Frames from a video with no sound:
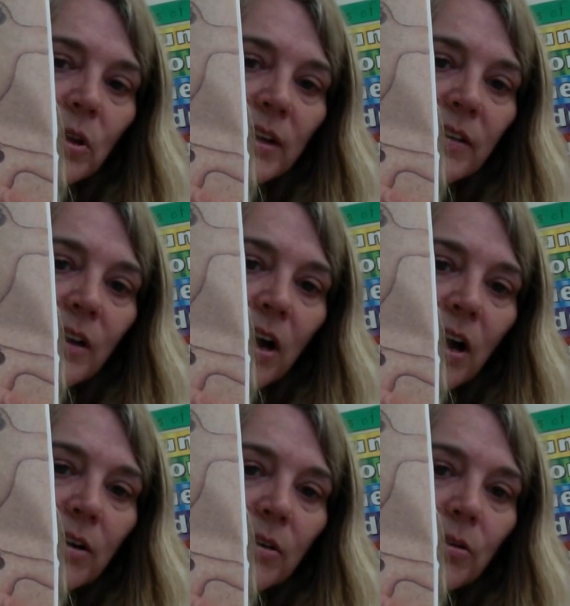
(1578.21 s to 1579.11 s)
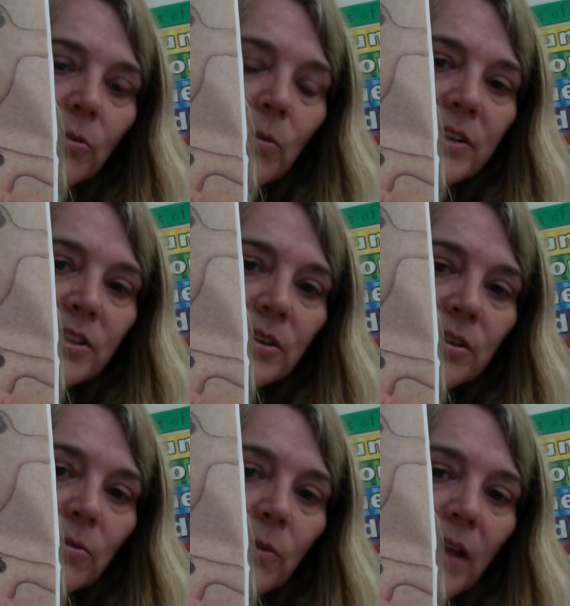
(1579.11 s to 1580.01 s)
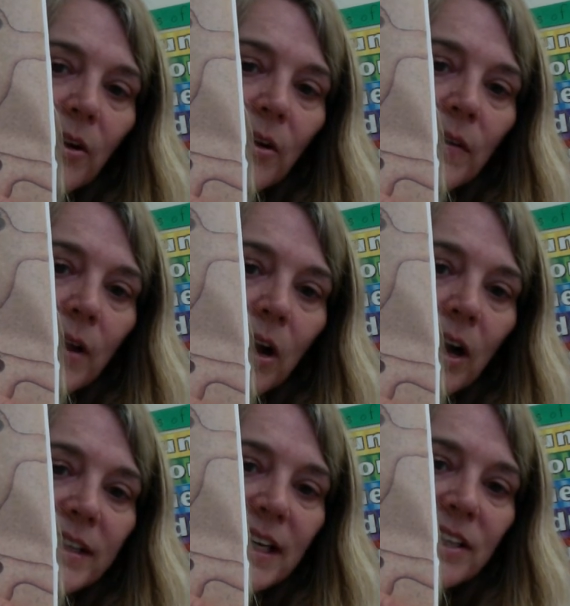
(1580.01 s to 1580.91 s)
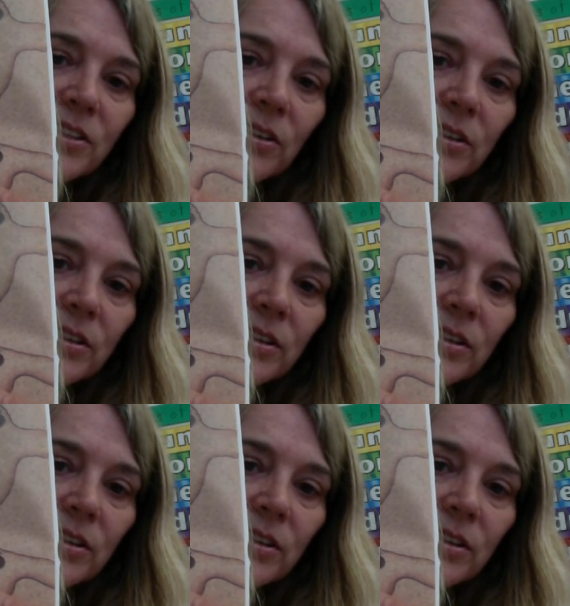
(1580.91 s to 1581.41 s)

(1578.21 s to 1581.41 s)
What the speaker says: and in the hot weather in the hot desert,